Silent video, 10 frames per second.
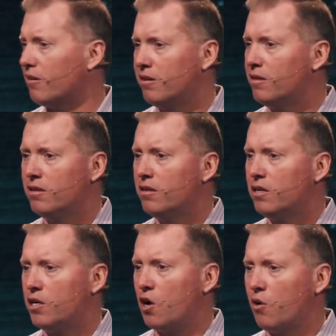Our
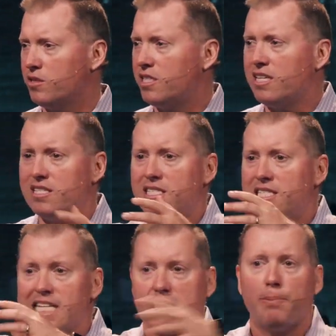currency is
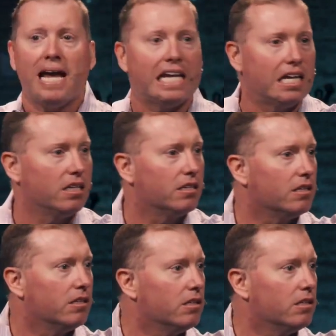dissipating.